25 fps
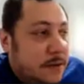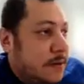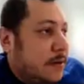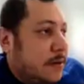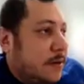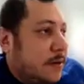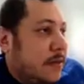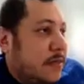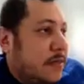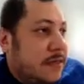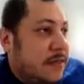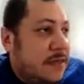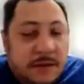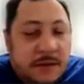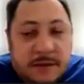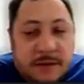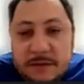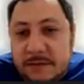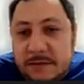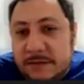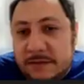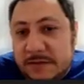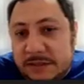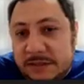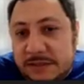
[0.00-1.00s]
think
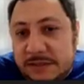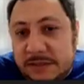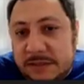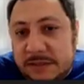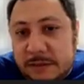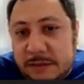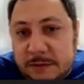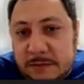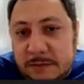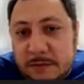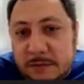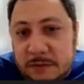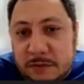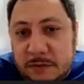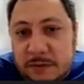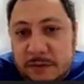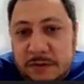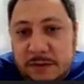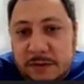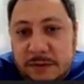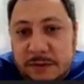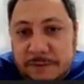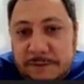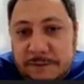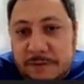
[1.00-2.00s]
it's
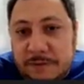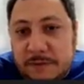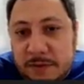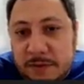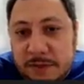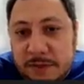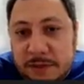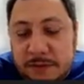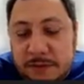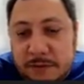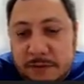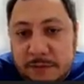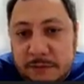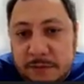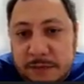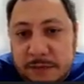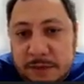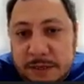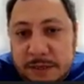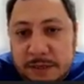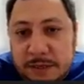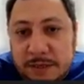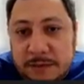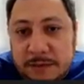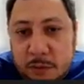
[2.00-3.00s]
good if you want to
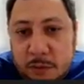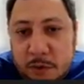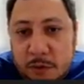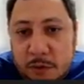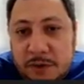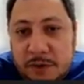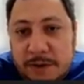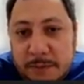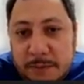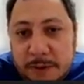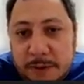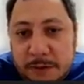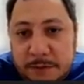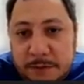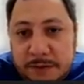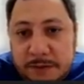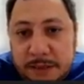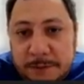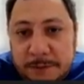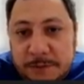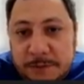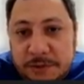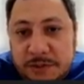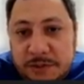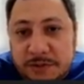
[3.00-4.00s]
learn more about
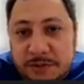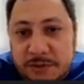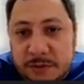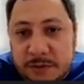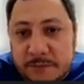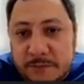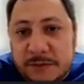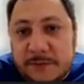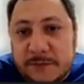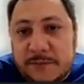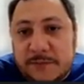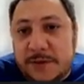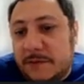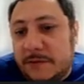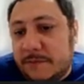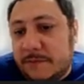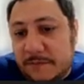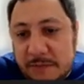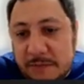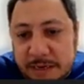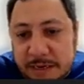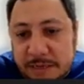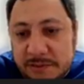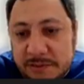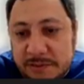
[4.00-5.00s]
Lipschitz geometry.
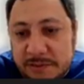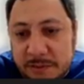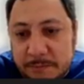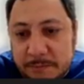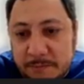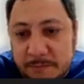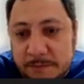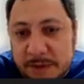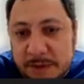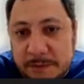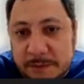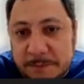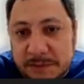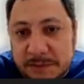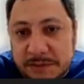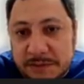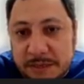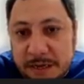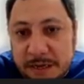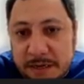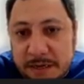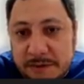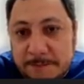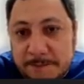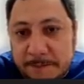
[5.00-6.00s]
There are some papers
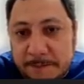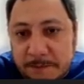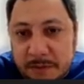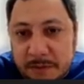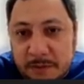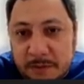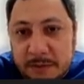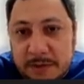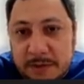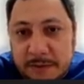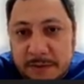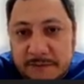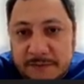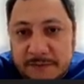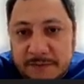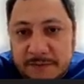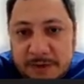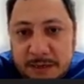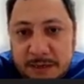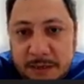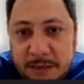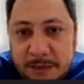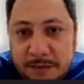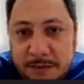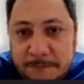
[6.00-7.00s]
there. You can
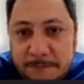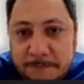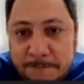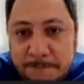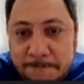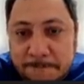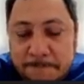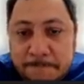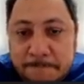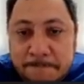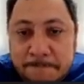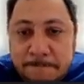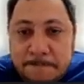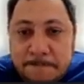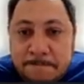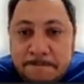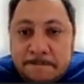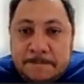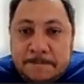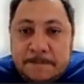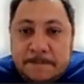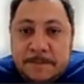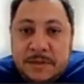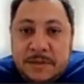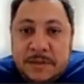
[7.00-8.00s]
find it.
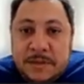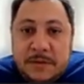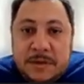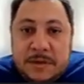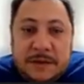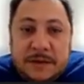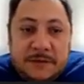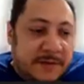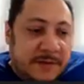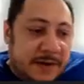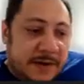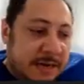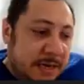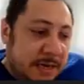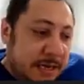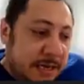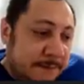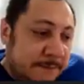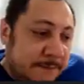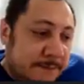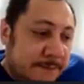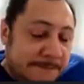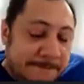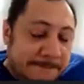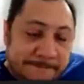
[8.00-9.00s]
You can find
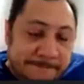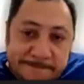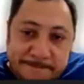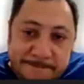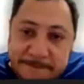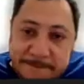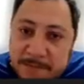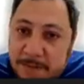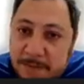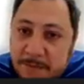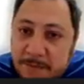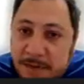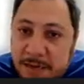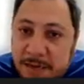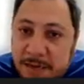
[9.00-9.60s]
them in my